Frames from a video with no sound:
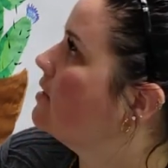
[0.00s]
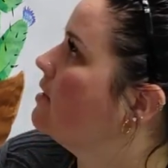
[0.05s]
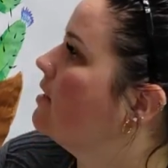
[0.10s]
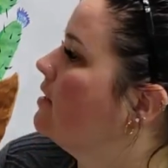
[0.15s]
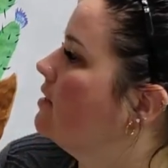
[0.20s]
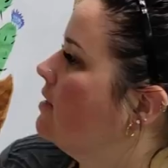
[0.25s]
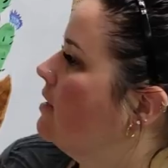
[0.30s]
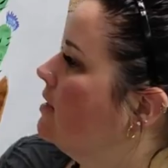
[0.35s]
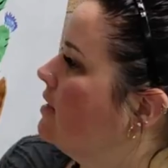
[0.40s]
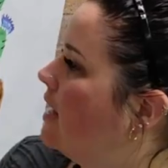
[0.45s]

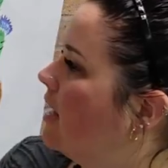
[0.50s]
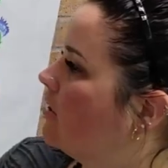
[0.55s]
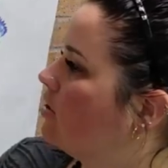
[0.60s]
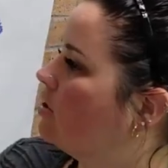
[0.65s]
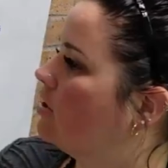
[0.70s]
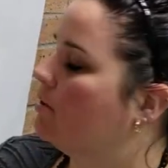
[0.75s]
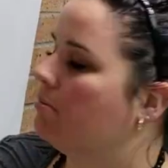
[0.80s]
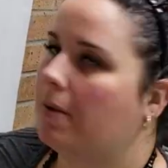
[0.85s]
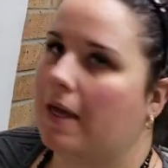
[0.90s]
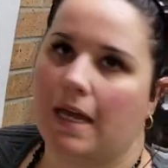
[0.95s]
this is
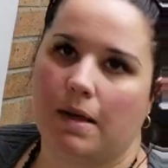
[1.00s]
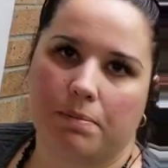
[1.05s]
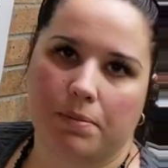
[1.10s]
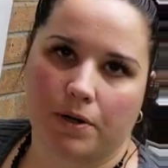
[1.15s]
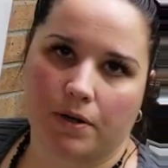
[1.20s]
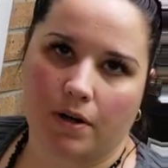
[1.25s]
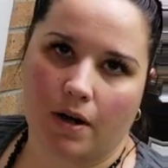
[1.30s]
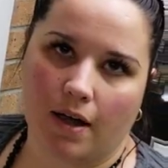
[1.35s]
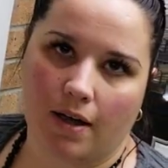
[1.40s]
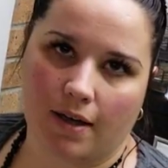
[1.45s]
actually paper,
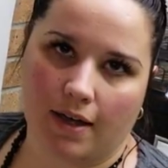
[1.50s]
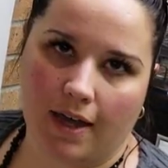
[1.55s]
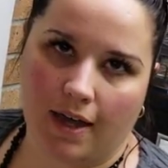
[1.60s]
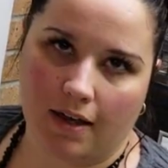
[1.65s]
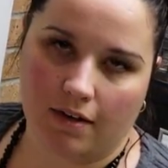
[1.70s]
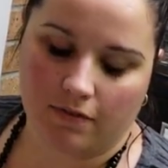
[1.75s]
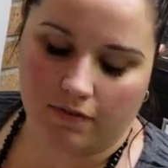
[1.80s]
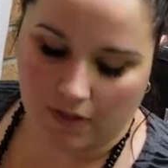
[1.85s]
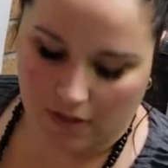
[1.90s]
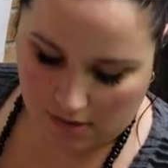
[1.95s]
not
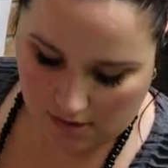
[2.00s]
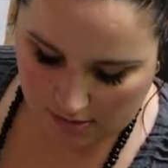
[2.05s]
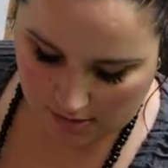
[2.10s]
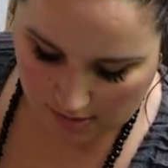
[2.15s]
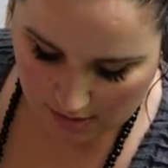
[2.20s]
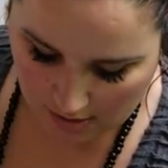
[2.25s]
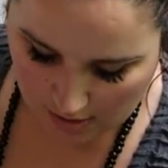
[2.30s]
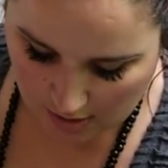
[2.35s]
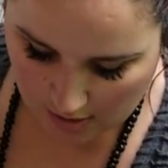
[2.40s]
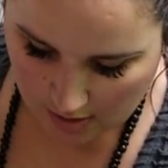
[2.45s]
canvas,
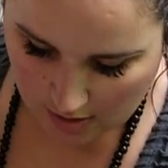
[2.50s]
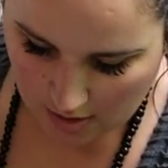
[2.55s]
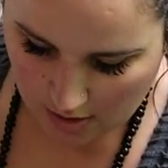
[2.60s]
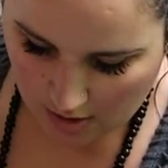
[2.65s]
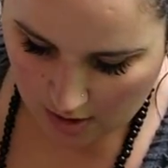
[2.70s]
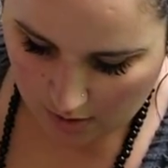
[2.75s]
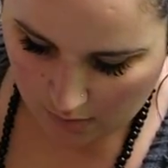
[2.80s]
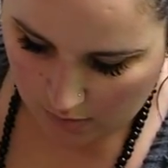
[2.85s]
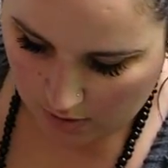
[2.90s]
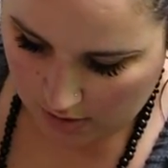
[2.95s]

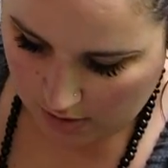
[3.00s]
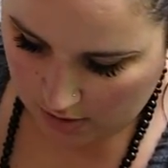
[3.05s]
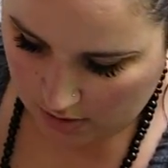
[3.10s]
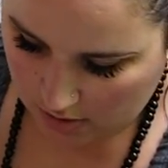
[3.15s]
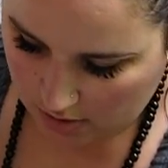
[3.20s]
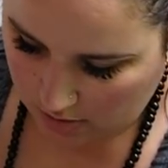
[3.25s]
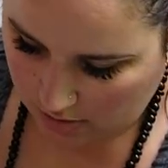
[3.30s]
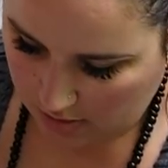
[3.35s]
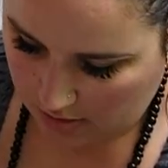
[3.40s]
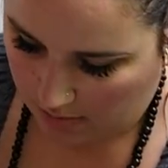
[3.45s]
I wanted to
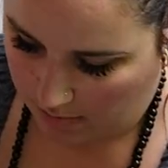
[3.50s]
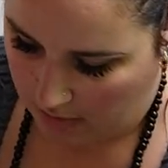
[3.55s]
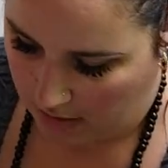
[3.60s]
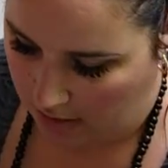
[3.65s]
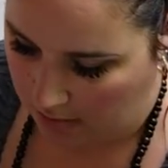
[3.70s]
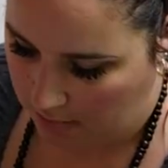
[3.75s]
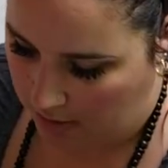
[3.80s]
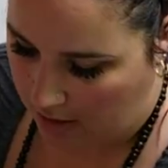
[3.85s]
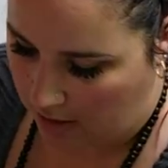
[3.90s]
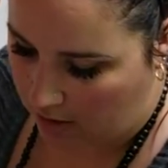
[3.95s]
do
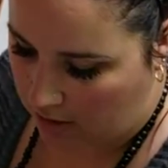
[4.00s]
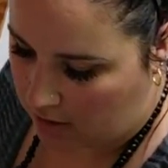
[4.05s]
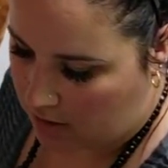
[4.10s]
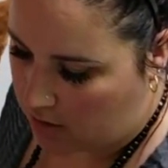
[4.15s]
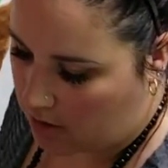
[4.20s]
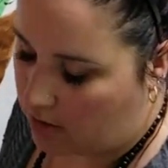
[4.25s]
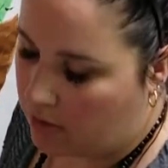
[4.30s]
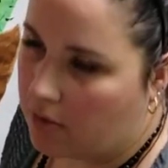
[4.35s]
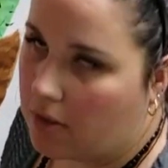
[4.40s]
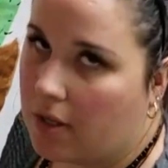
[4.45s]
something bigger so
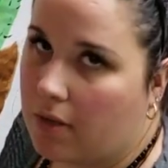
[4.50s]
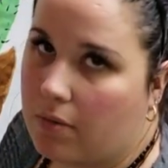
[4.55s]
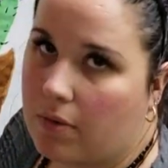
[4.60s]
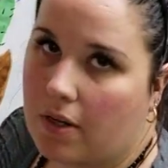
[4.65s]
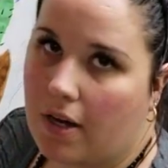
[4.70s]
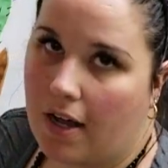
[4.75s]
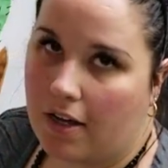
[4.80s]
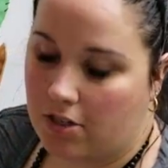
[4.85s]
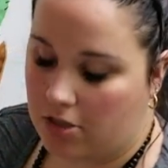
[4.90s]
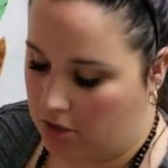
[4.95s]
it would
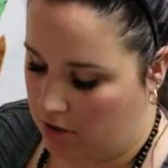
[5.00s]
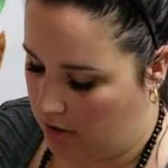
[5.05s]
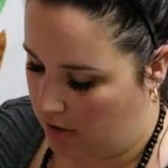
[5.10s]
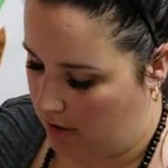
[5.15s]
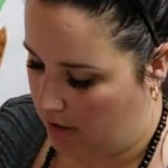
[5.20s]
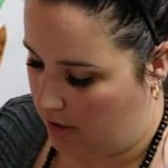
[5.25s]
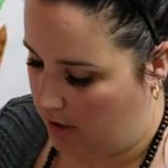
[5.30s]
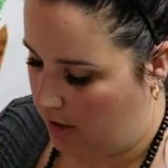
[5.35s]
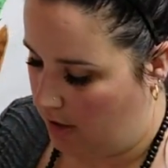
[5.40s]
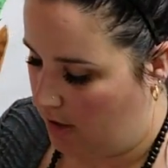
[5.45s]

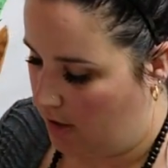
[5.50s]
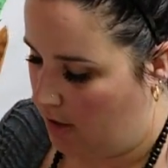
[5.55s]
actually